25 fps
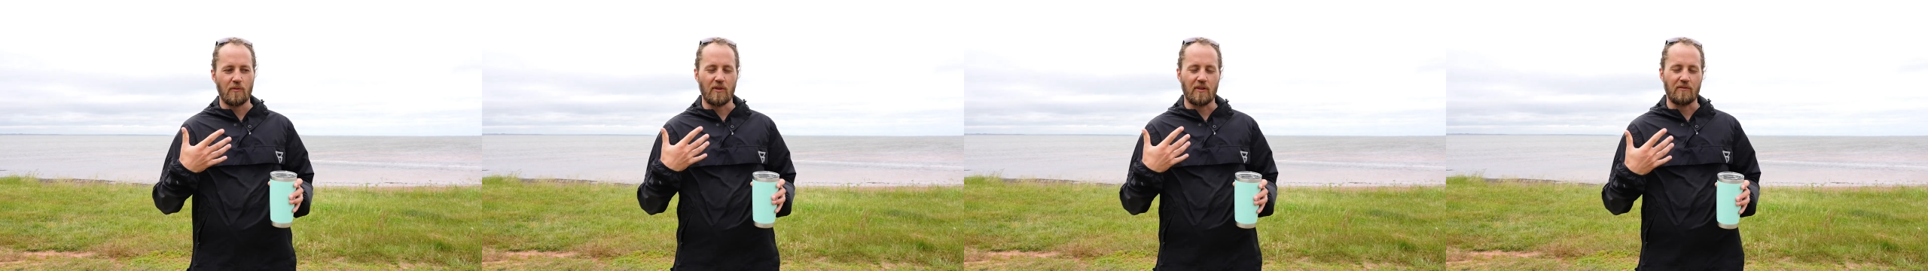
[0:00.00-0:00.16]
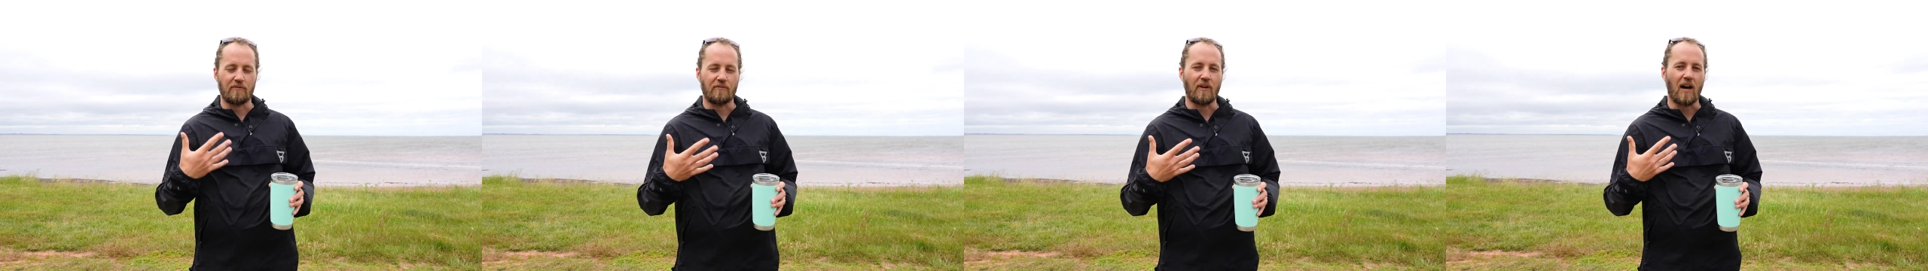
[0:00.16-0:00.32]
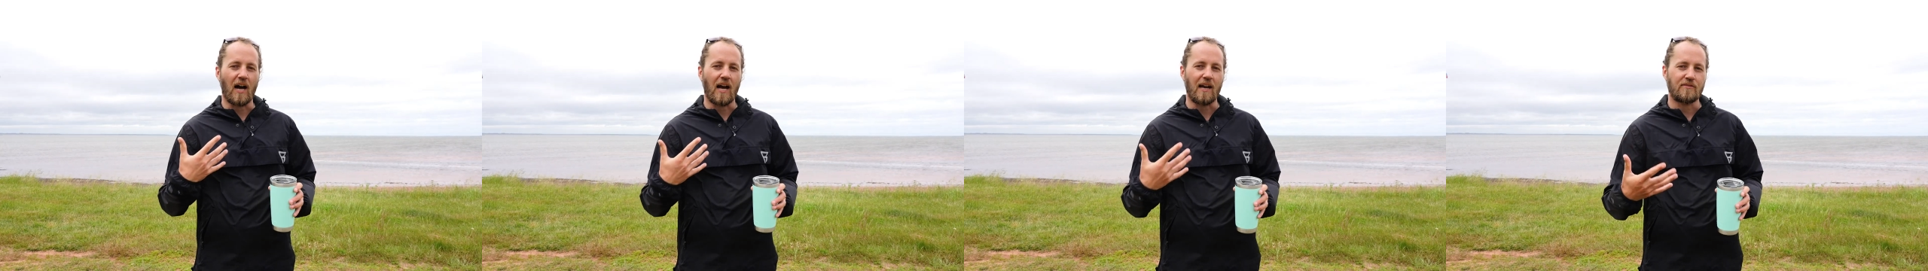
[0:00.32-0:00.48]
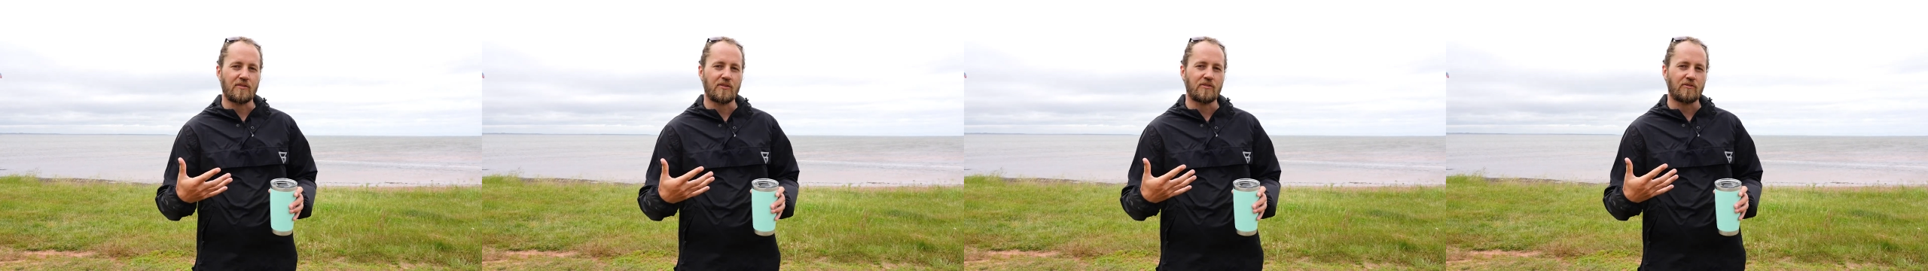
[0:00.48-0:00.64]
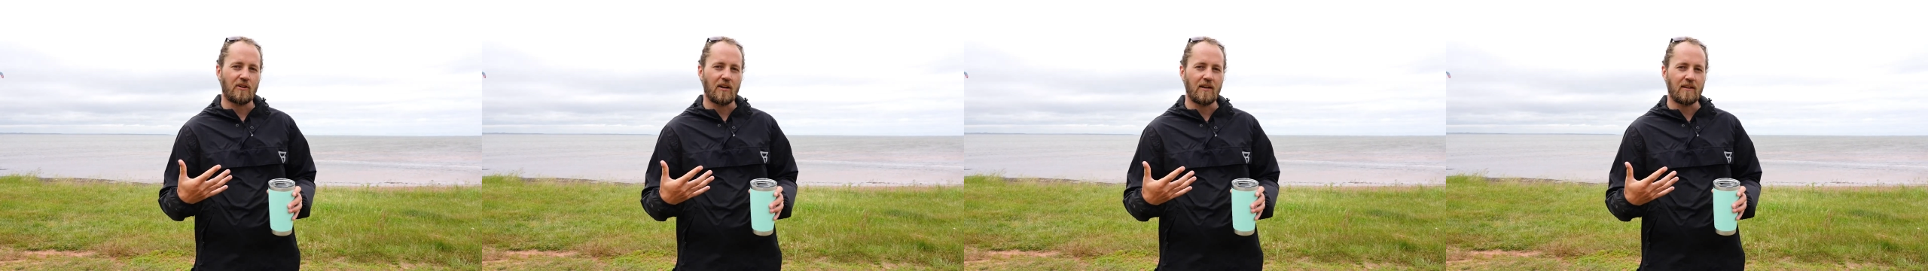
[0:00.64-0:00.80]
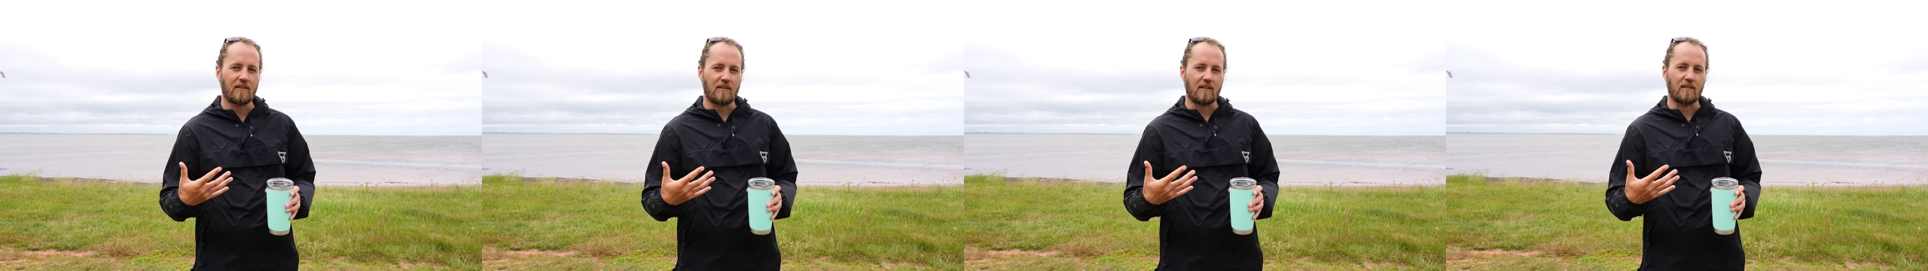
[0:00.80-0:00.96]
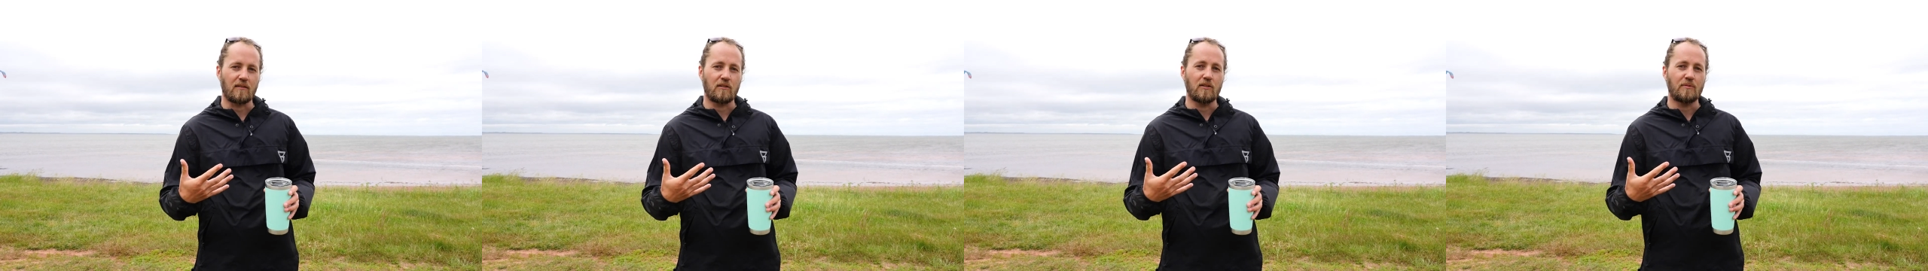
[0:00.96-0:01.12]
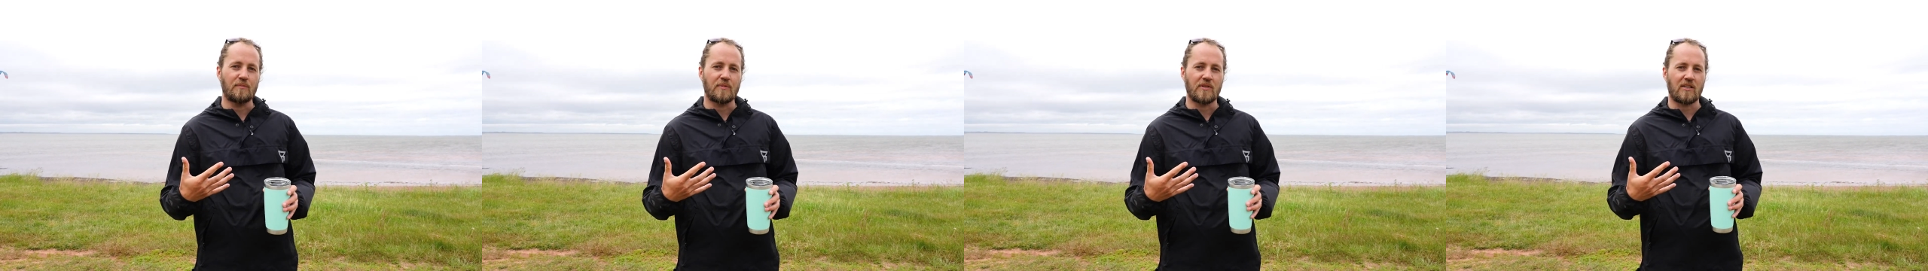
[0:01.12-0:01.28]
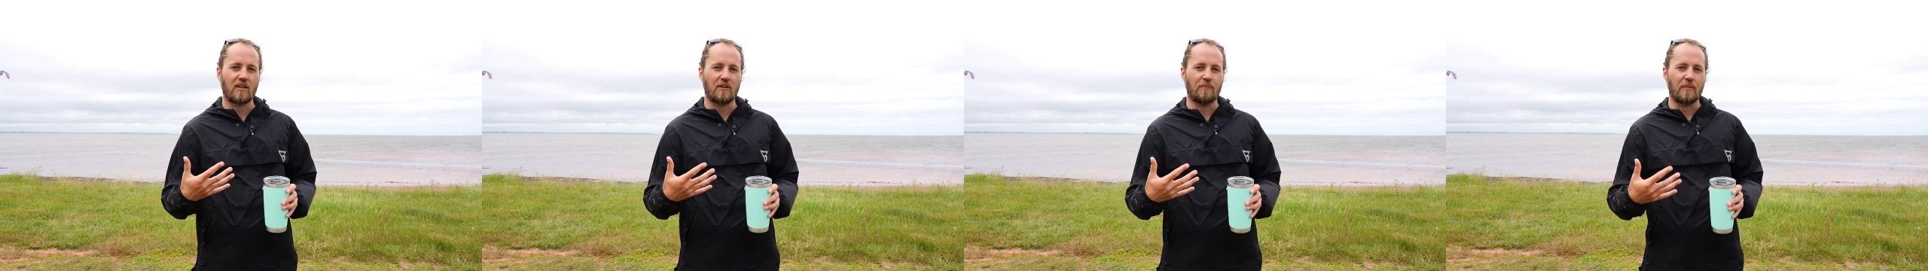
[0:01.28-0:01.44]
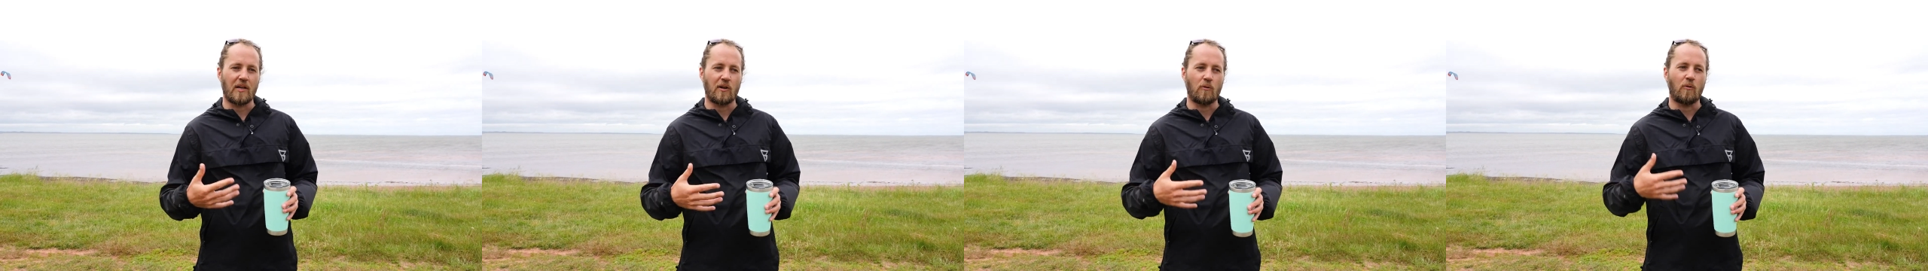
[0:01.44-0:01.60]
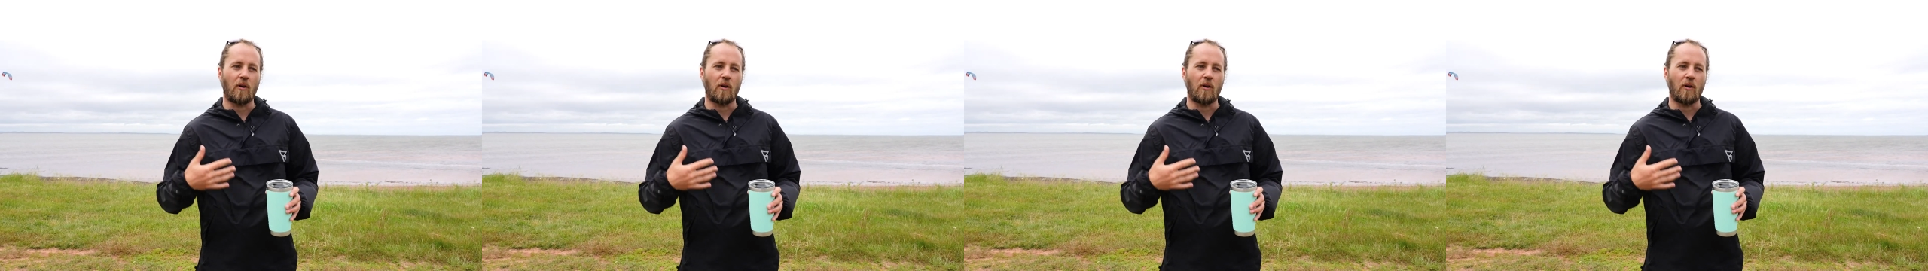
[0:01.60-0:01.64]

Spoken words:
with a 5-strut, the loop is going to be